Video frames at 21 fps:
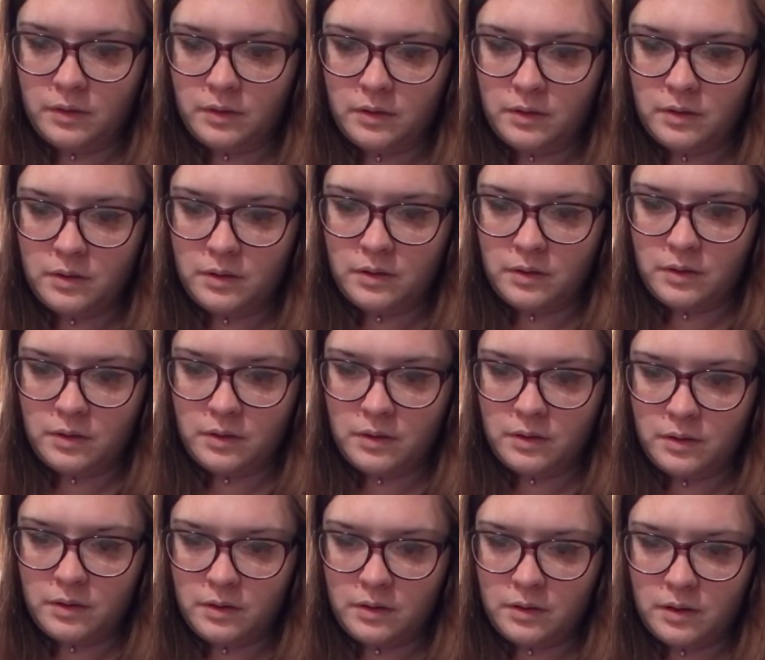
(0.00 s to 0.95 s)

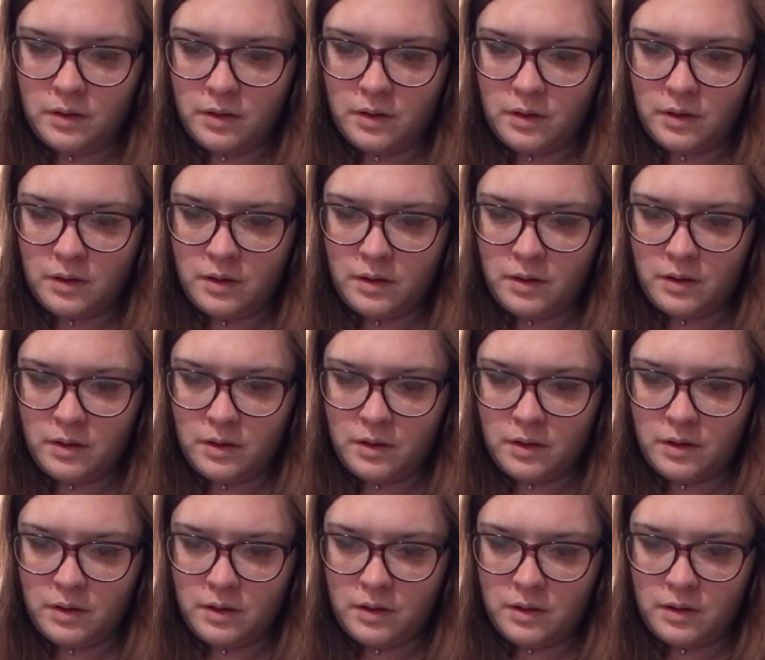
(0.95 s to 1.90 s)

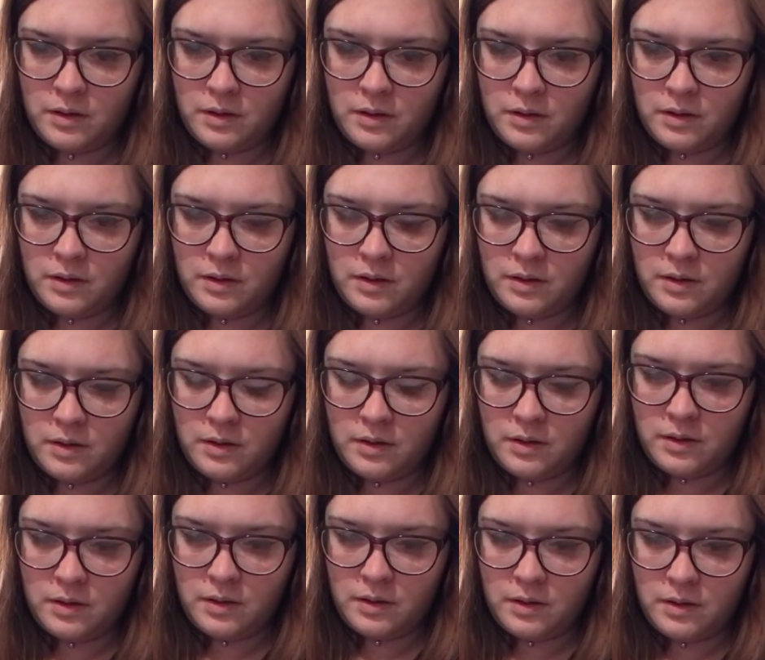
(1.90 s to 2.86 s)

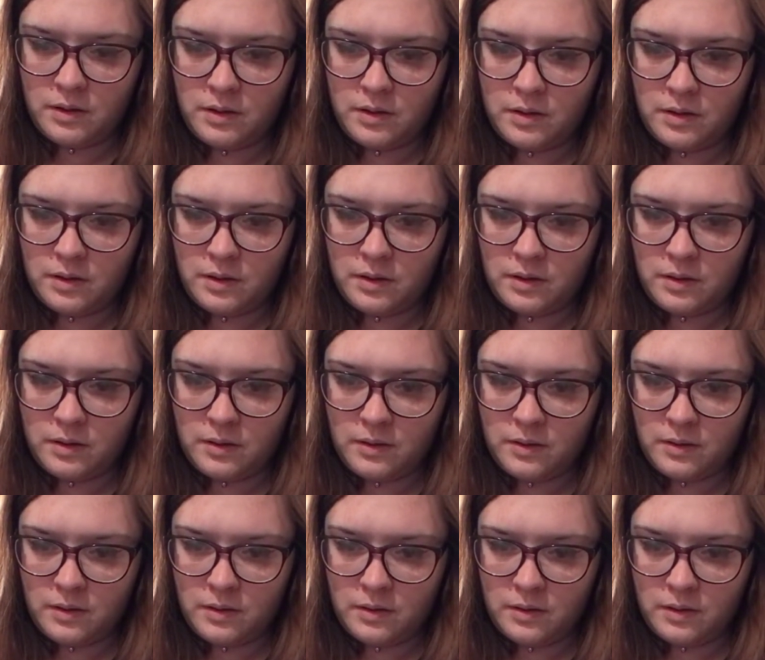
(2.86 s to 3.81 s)
Nothing is said.